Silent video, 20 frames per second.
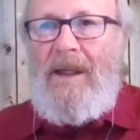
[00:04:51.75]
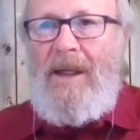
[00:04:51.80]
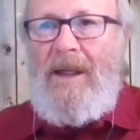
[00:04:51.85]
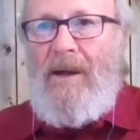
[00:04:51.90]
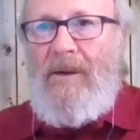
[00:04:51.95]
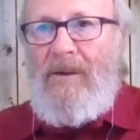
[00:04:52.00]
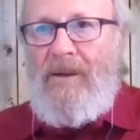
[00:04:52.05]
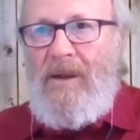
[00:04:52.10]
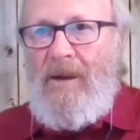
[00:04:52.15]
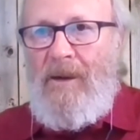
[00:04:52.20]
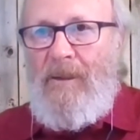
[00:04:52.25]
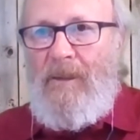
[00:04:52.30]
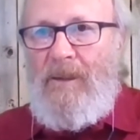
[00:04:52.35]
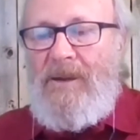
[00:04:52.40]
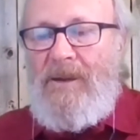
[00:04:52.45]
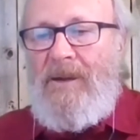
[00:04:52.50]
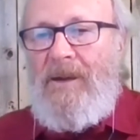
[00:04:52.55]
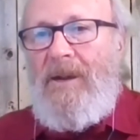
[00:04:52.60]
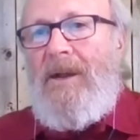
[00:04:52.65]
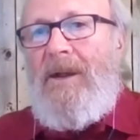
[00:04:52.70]

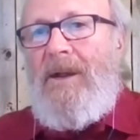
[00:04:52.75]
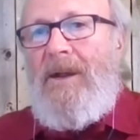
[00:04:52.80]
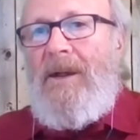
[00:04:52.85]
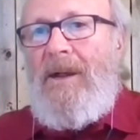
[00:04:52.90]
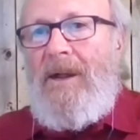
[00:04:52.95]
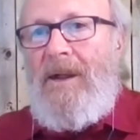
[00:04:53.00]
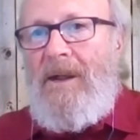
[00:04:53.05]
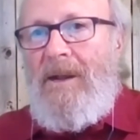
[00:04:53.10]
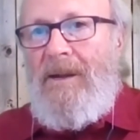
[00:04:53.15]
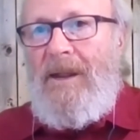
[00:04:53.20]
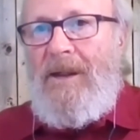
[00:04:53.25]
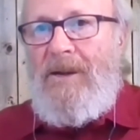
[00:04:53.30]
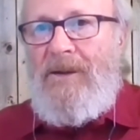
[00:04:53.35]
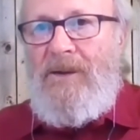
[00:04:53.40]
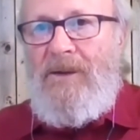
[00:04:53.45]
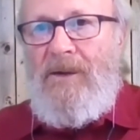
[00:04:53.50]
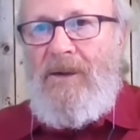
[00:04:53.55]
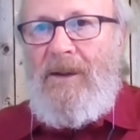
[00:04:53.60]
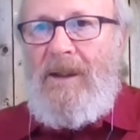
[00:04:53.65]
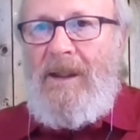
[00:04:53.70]
outcomes. That
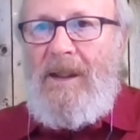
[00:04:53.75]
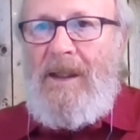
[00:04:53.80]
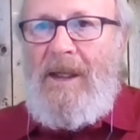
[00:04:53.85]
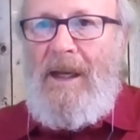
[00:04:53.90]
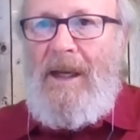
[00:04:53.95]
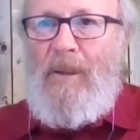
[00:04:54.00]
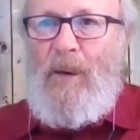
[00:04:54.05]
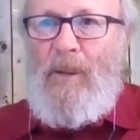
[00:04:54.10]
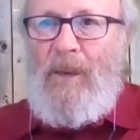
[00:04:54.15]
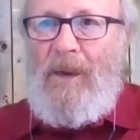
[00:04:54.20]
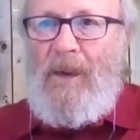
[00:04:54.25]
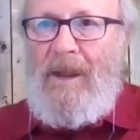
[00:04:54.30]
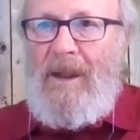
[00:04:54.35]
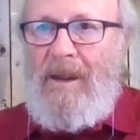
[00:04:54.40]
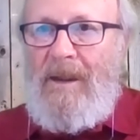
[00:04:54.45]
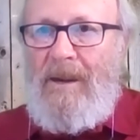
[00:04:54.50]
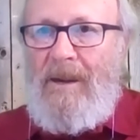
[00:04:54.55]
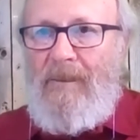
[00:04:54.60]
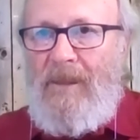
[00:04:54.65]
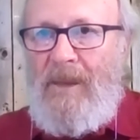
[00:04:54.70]
certainly came up
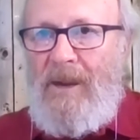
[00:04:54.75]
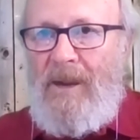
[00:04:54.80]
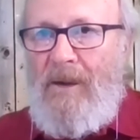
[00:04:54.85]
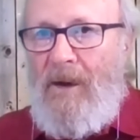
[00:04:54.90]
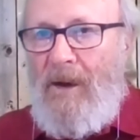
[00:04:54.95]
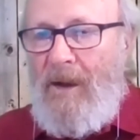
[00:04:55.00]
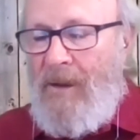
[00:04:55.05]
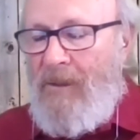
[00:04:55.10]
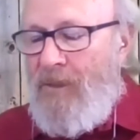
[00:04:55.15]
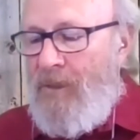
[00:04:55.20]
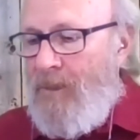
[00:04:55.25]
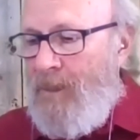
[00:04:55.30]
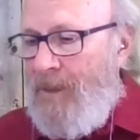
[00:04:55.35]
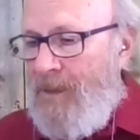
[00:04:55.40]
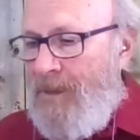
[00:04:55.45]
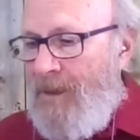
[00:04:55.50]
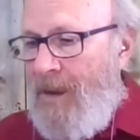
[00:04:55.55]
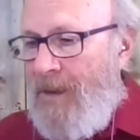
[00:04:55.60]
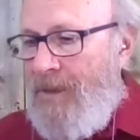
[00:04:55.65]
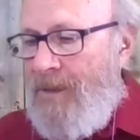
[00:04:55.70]
again in our group
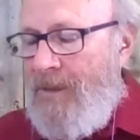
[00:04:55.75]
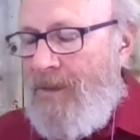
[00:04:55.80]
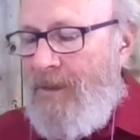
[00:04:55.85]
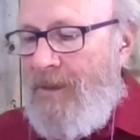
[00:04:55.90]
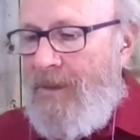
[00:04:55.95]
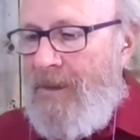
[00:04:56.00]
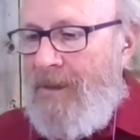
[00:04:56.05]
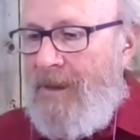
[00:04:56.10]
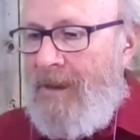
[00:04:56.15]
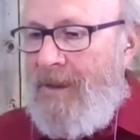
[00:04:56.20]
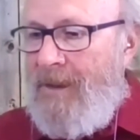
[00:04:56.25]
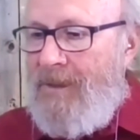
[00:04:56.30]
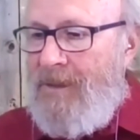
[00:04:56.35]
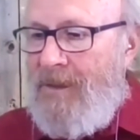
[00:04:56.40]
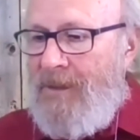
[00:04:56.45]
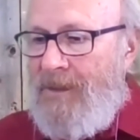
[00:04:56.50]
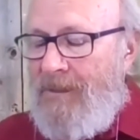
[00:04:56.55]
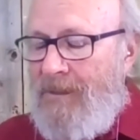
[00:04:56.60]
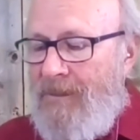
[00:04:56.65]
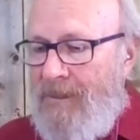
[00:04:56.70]
discussion
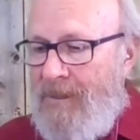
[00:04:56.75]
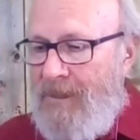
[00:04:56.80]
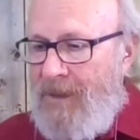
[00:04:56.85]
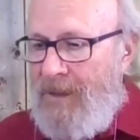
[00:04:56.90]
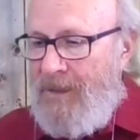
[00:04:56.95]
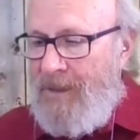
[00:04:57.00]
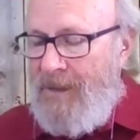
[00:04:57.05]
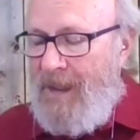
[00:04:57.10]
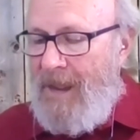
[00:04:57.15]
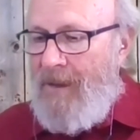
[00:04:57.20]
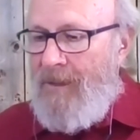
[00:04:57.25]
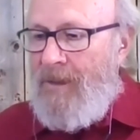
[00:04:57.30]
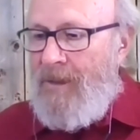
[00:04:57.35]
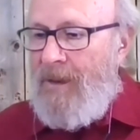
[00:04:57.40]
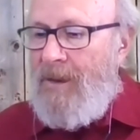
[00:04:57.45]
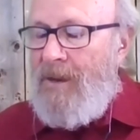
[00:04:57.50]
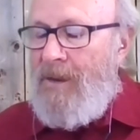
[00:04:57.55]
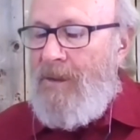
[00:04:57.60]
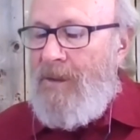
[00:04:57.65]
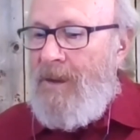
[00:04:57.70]
just now
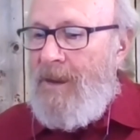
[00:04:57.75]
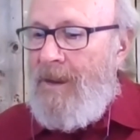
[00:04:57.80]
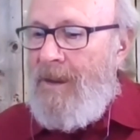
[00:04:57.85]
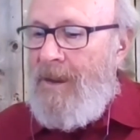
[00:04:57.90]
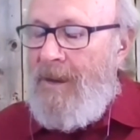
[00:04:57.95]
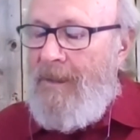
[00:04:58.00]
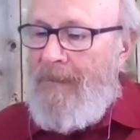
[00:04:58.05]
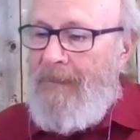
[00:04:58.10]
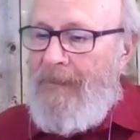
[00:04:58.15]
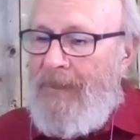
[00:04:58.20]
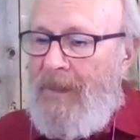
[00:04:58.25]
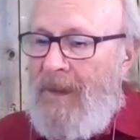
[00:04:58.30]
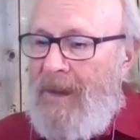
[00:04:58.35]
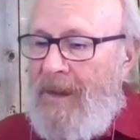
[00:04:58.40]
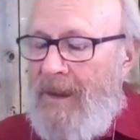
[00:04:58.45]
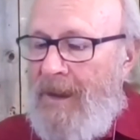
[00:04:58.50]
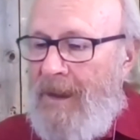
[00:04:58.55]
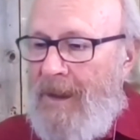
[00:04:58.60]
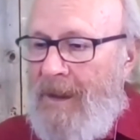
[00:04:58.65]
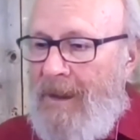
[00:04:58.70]
concluded.
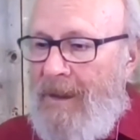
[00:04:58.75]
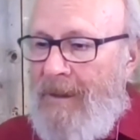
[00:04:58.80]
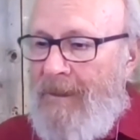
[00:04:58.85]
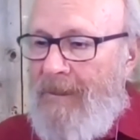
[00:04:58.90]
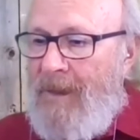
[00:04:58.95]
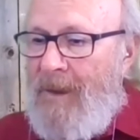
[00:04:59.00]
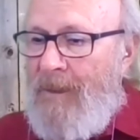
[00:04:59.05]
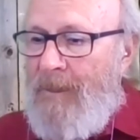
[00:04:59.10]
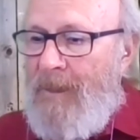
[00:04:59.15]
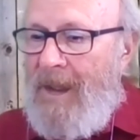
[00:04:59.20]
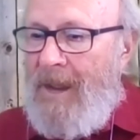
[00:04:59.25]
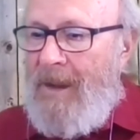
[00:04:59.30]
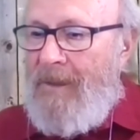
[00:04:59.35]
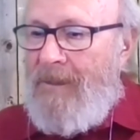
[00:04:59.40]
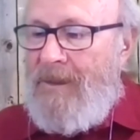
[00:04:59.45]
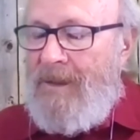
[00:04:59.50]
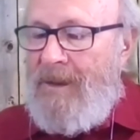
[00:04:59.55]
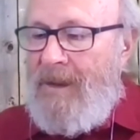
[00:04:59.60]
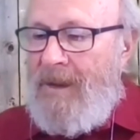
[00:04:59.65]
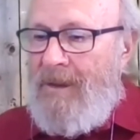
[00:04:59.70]

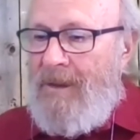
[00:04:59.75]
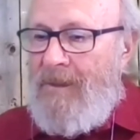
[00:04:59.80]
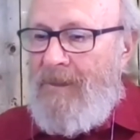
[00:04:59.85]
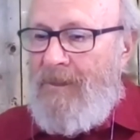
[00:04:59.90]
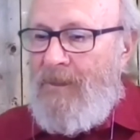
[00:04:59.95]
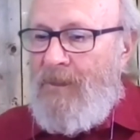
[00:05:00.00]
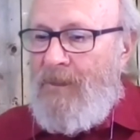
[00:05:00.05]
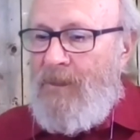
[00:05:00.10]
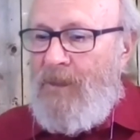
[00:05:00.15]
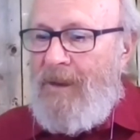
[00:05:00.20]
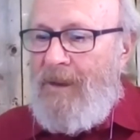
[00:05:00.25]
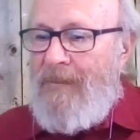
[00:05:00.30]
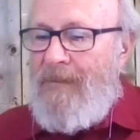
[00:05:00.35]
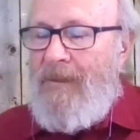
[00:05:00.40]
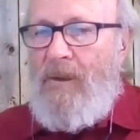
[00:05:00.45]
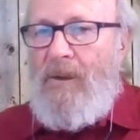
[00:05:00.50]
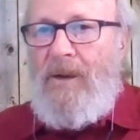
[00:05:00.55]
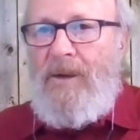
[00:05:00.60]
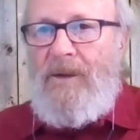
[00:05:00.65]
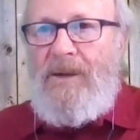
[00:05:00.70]
about really
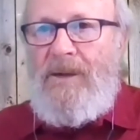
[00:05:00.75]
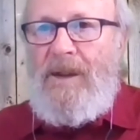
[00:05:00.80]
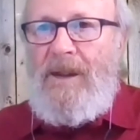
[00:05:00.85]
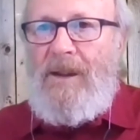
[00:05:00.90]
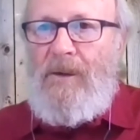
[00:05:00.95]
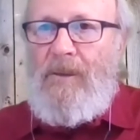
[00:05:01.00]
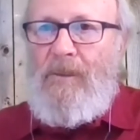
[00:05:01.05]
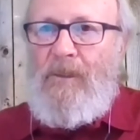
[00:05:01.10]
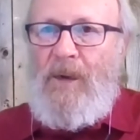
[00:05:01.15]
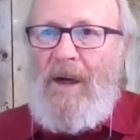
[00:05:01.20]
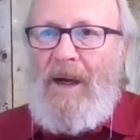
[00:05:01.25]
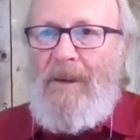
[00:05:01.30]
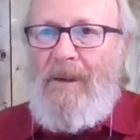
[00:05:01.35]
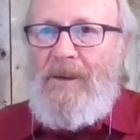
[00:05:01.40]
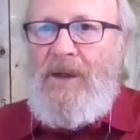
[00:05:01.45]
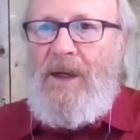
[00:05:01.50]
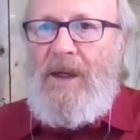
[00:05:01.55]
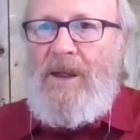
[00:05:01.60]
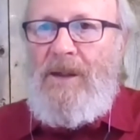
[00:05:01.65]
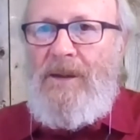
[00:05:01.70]
focusing or perhaps
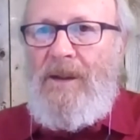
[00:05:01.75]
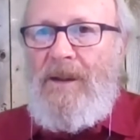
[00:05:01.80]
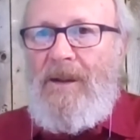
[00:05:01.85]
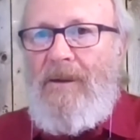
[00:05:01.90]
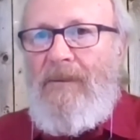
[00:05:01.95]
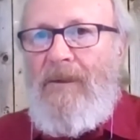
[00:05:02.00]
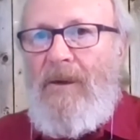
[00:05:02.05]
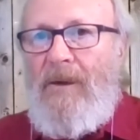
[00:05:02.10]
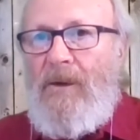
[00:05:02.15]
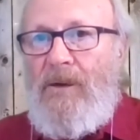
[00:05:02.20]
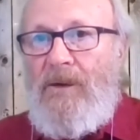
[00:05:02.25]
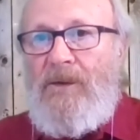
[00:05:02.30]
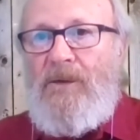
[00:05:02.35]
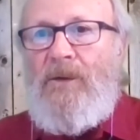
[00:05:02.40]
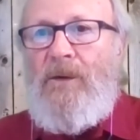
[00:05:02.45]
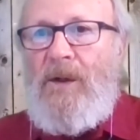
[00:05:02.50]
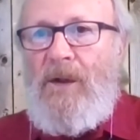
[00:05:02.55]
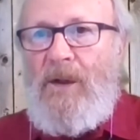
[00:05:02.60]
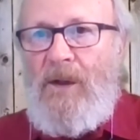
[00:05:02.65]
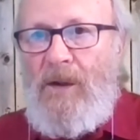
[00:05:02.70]
changing the focus
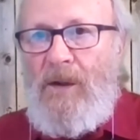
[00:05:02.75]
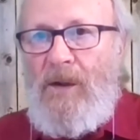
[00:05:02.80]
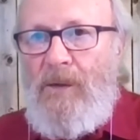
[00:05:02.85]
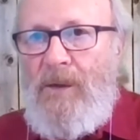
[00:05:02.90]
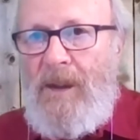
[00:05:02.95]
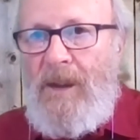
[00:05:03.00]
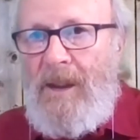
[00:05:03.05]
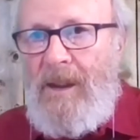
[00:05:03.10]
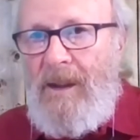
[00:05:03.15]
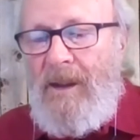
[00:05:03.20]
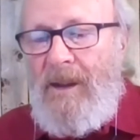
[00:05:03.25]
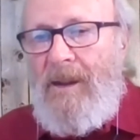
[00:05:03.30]
or including